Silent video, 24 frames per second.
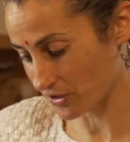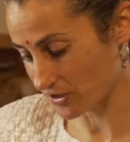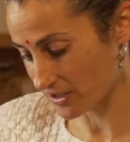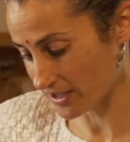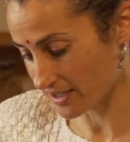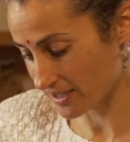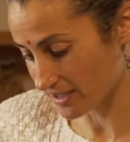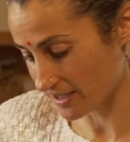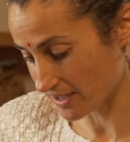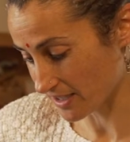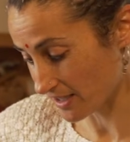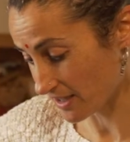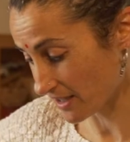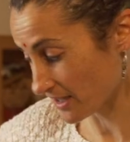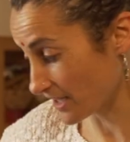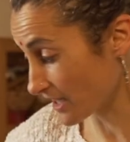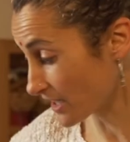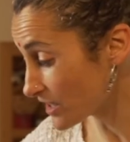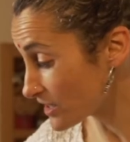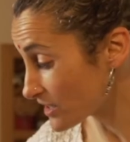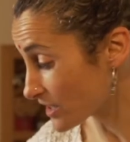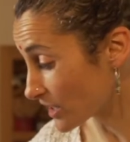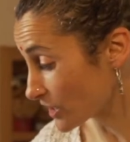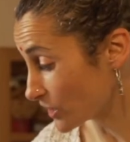this is the
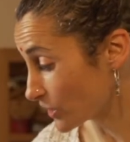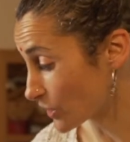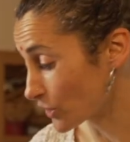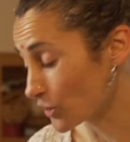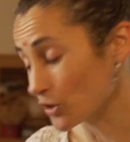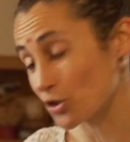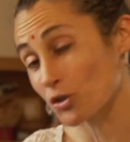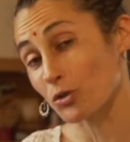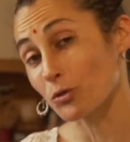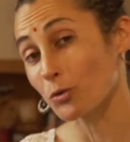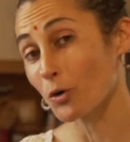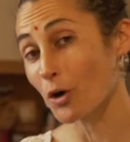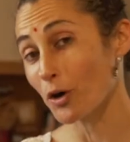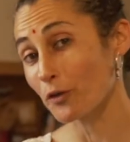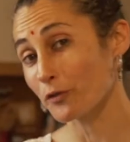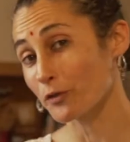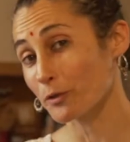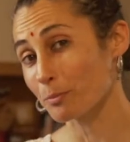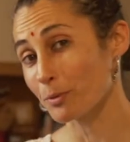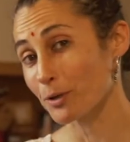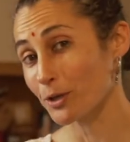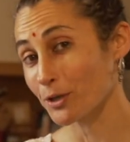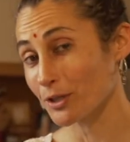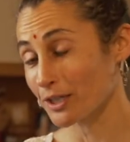things that you can do off the
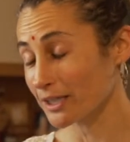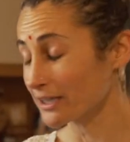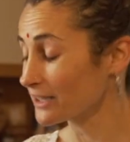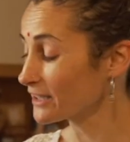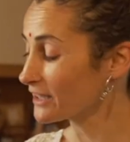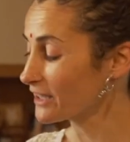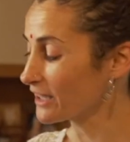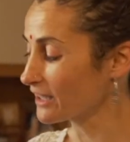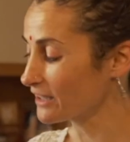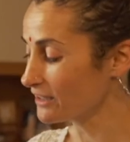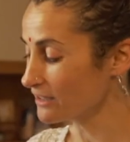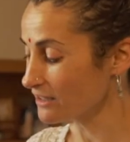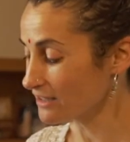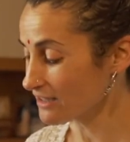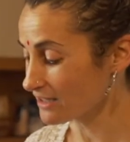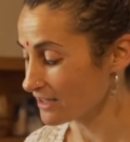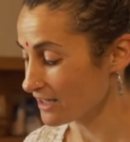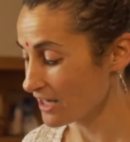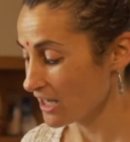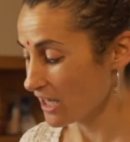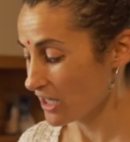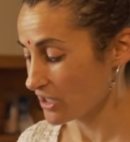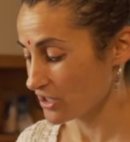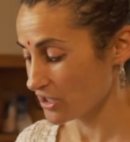pot at the end,
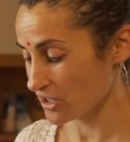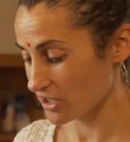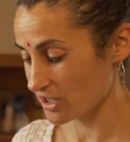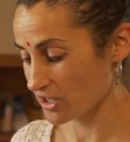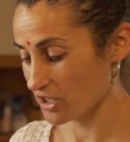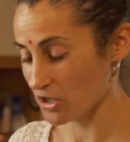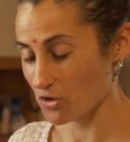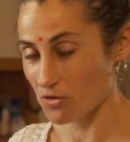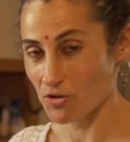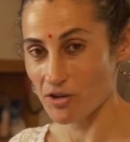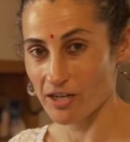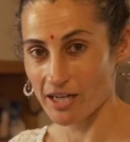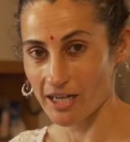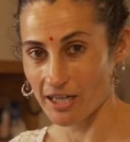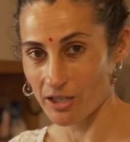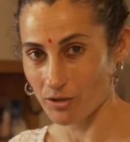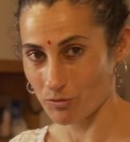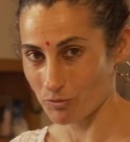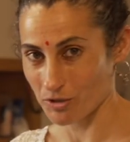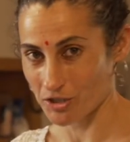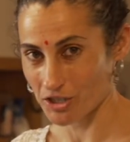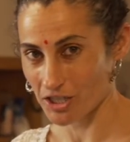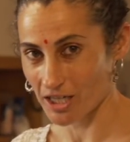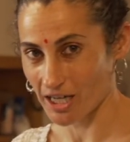just to create a
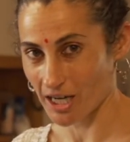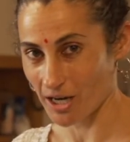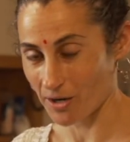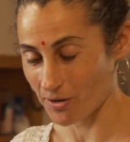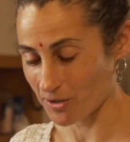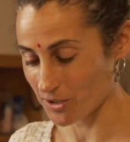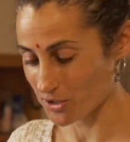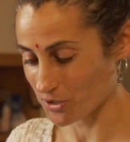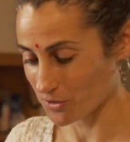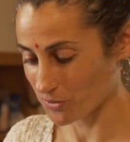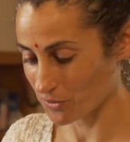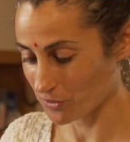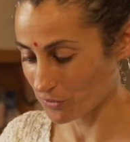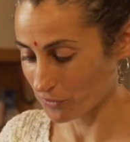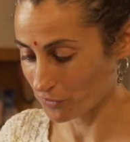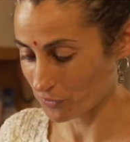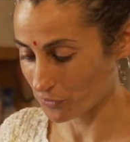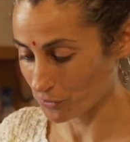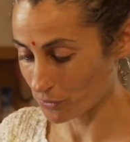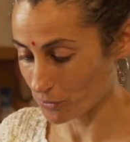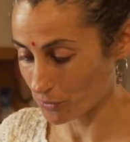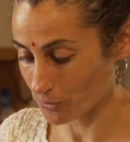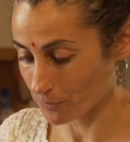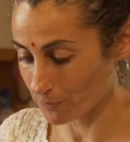richer character in the
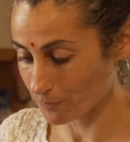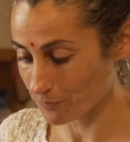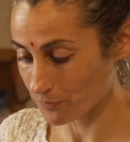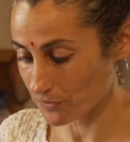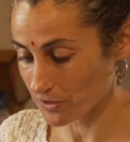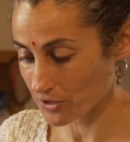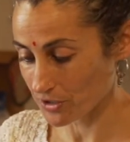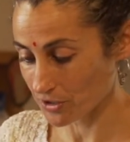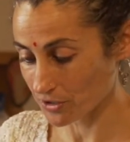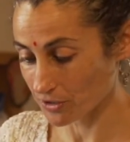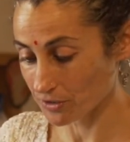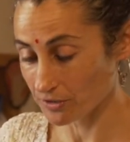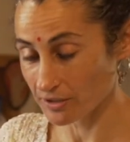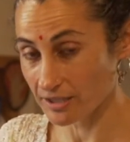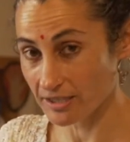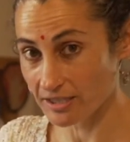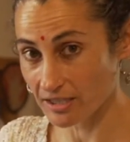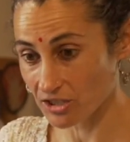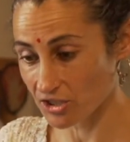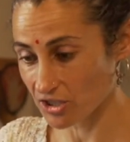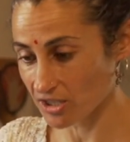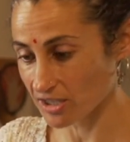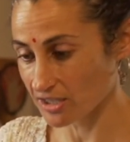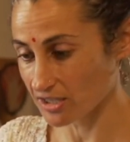food. So this is
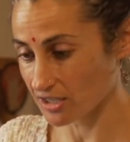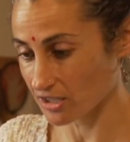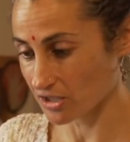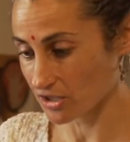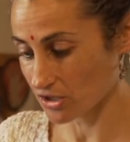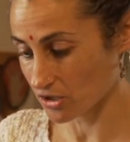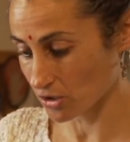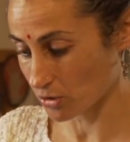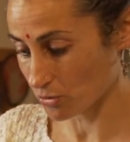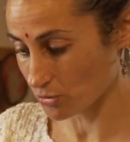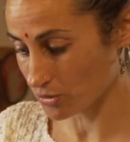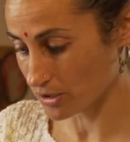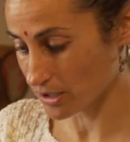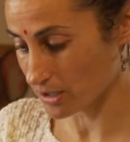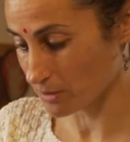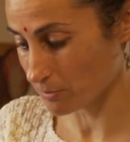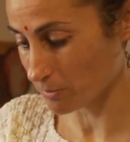just a salted